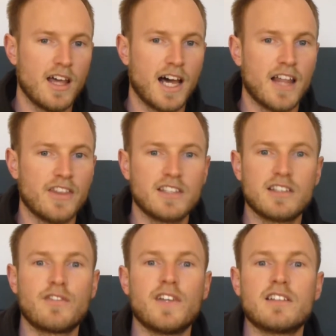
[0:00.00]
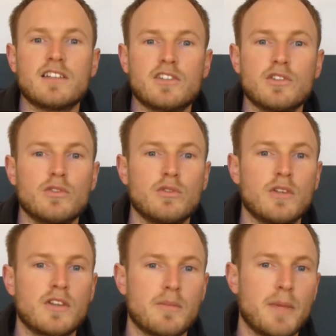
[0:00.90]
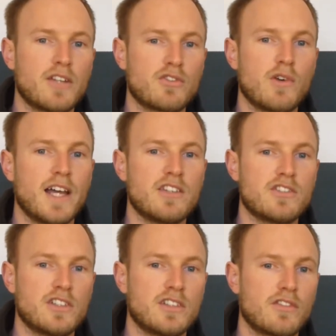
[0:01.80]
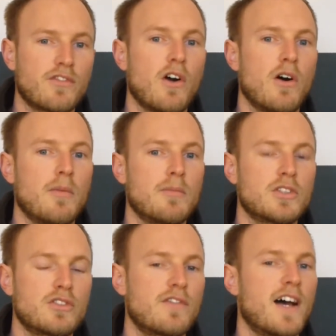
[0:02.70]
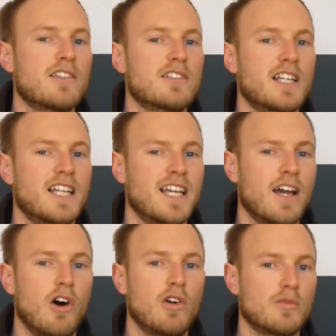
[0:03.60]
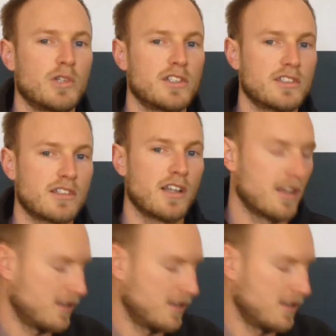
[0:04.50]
and this is fitted to the petrol engines from 2008 onwards.